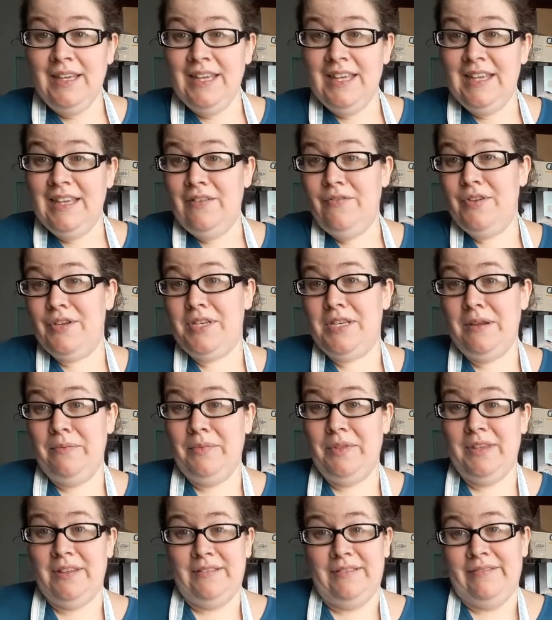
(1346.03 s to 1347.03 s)
give you
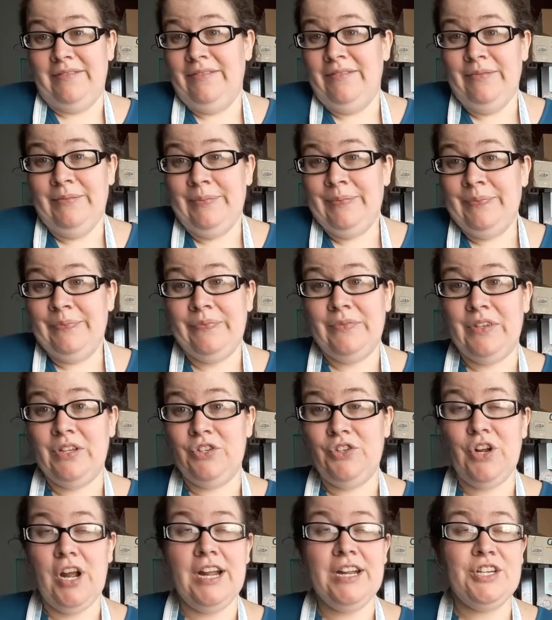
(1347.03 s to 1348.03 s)
something to
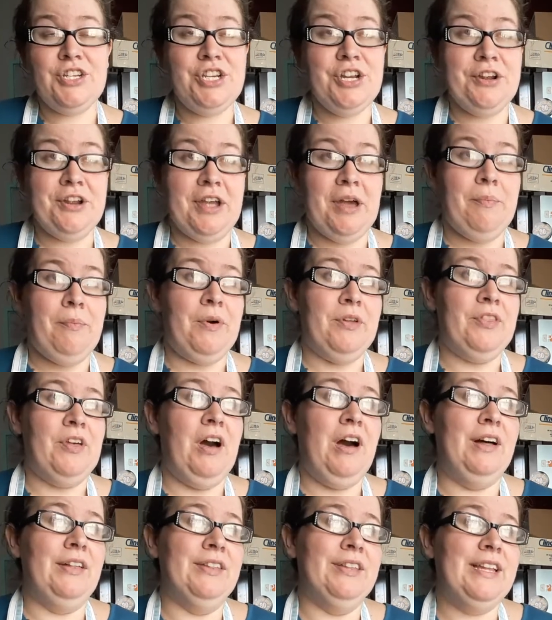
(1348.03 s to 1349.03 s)
try and cheer you up on the
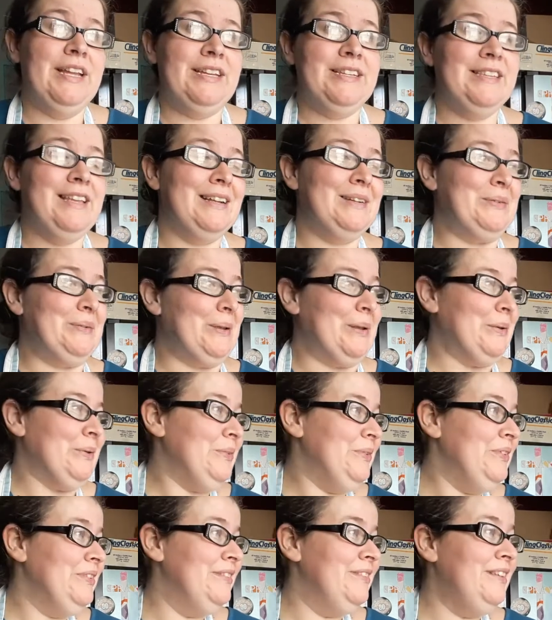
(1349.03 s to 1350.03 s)
holidays. I don't
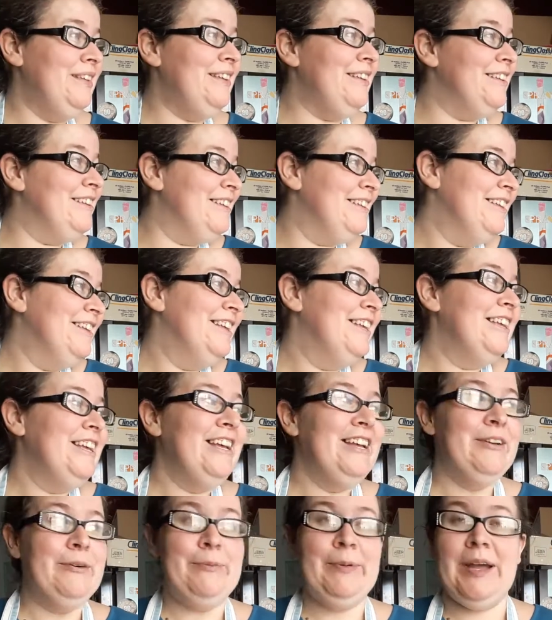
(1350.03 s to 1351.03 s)
know.
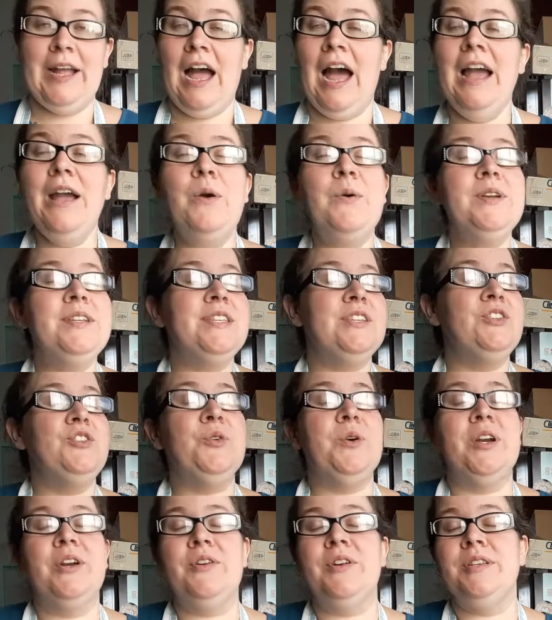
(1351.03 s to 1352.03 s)
But I always
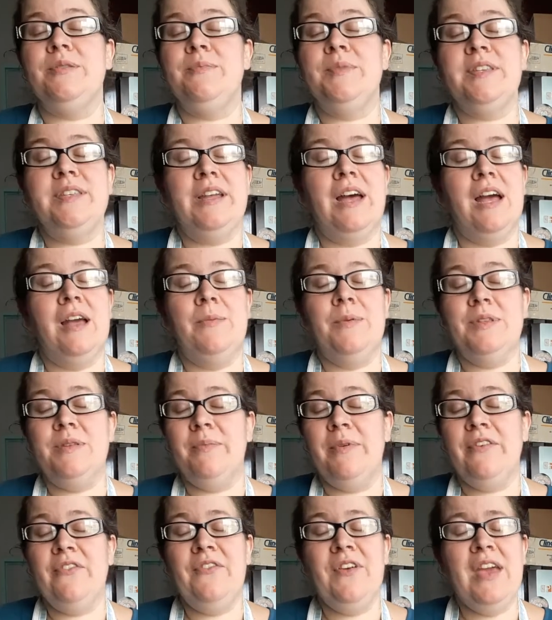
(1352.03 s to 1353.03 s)
enjoy Christmas time. It's
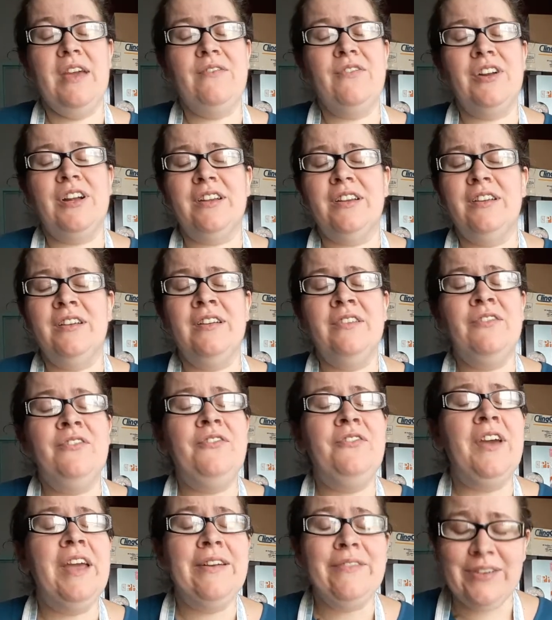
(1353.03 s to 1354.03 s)
my favorite
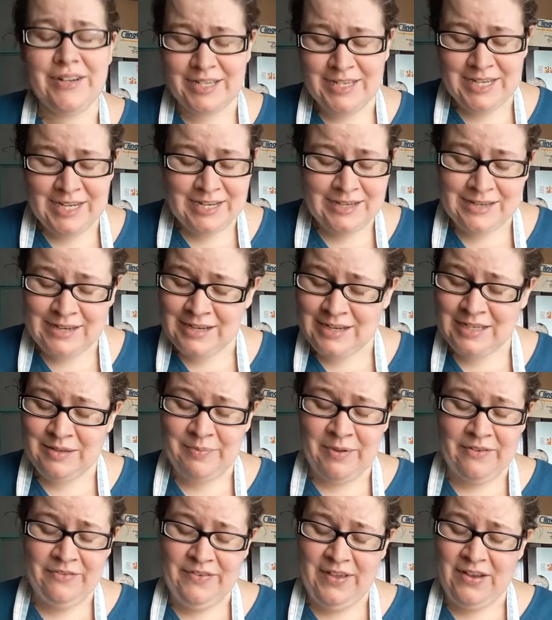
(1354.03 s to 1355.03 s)
season. It's
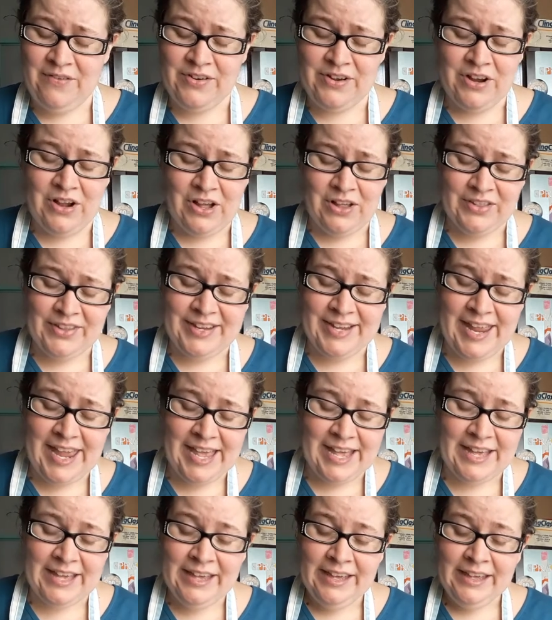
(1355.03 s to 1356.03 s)
my favorite
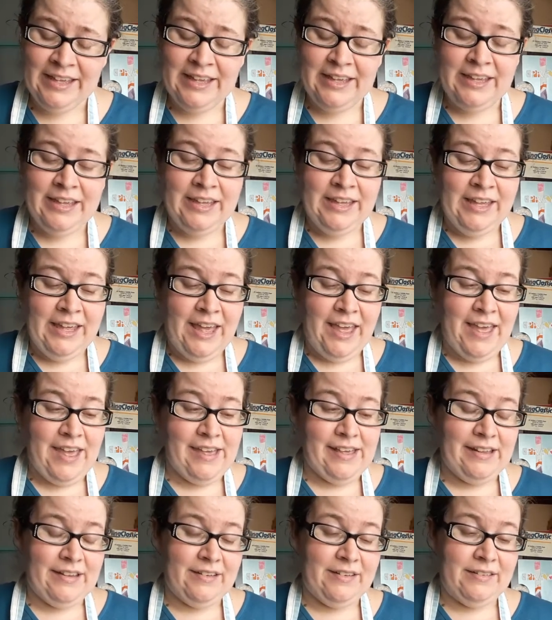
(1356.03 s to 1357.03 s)
holiday.
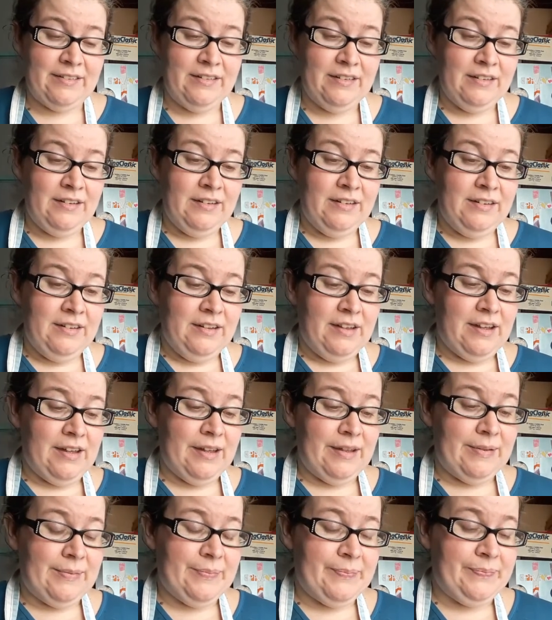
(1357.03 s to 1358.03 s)
And
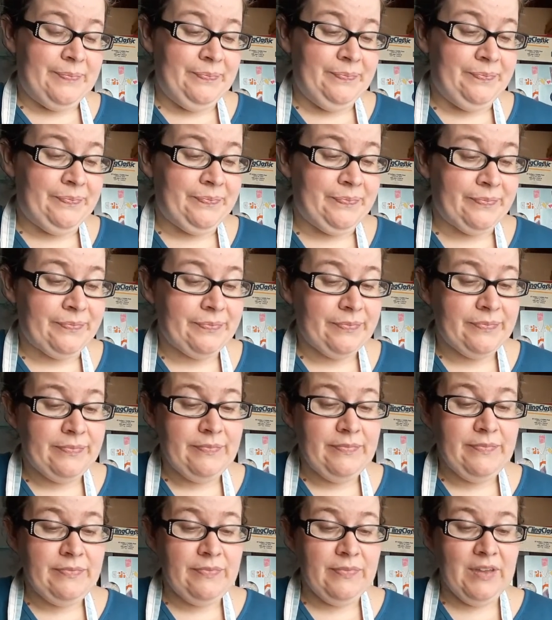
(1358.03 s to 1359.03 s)
I
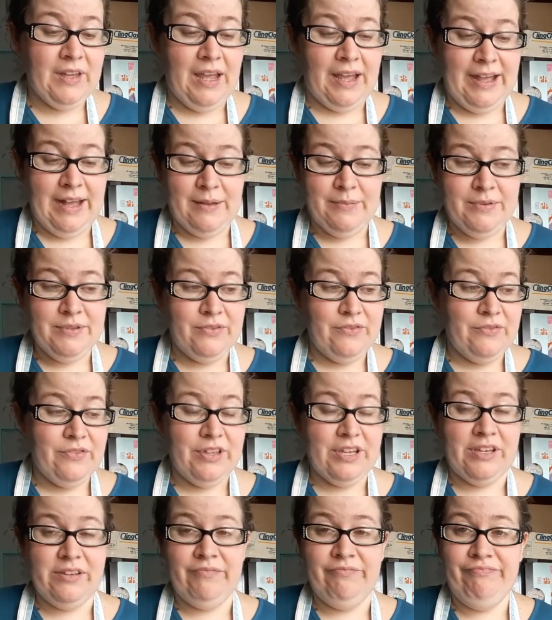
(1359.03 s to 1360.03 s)

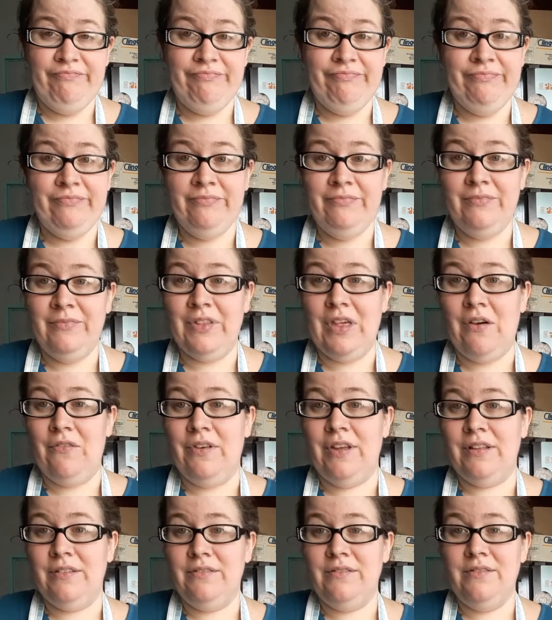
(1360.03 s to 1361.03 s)
absolutely love
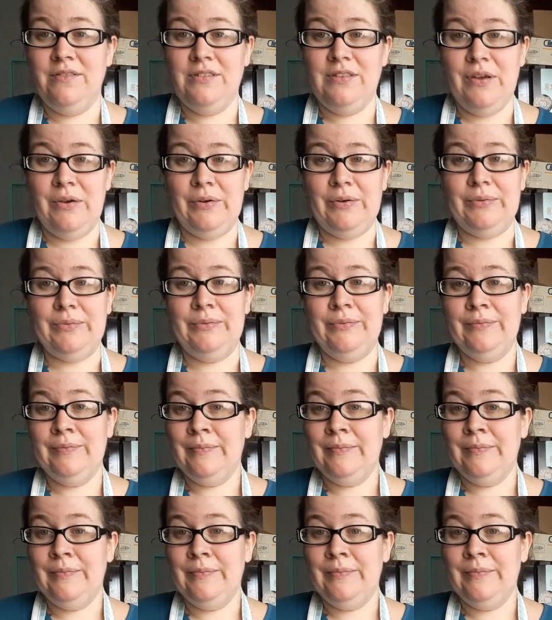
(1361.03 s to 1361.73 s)
it. So